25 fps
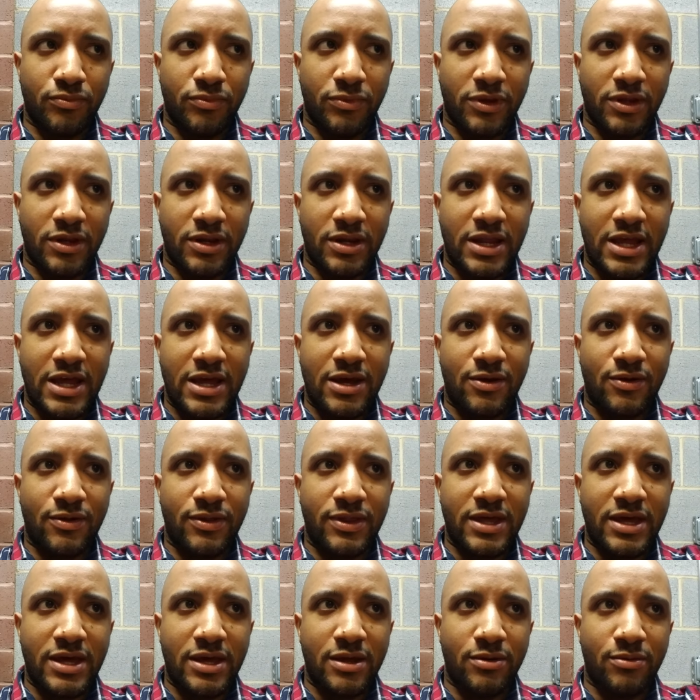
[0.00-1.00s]
Now
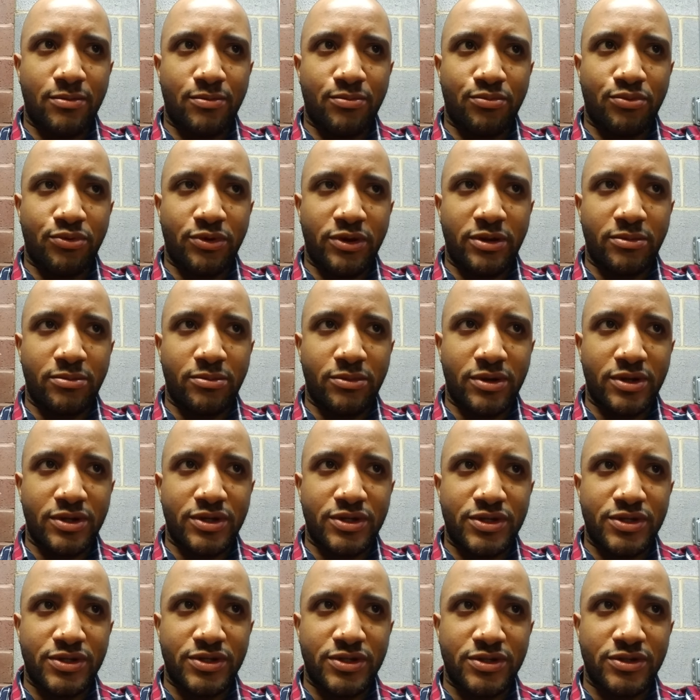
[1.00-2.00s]
that pretty
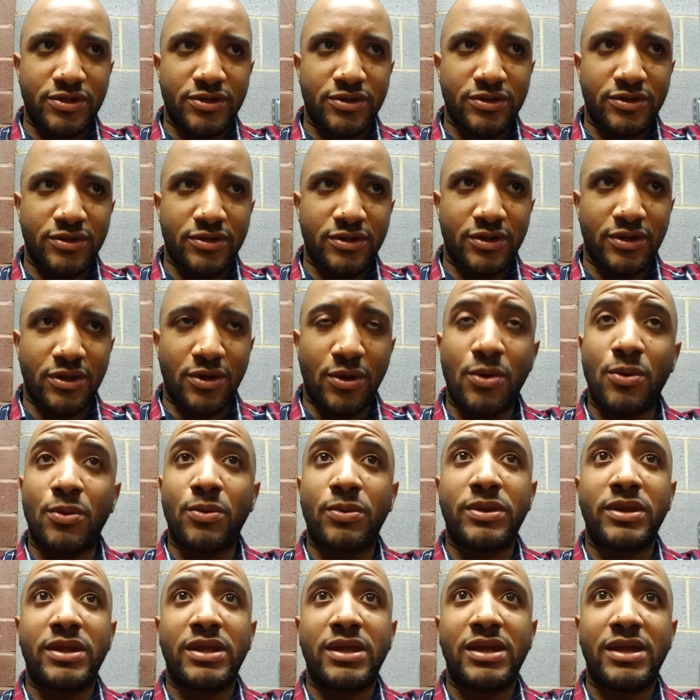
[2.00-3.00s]
much the
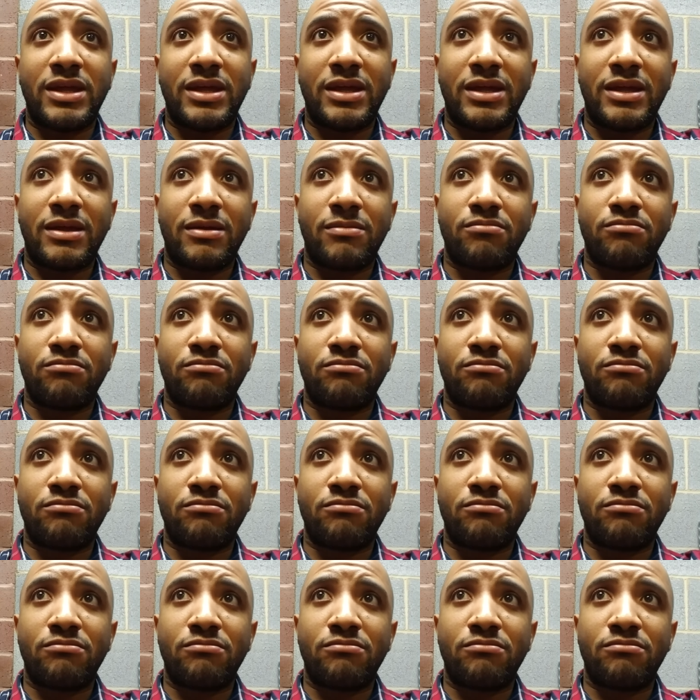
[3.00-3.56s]
only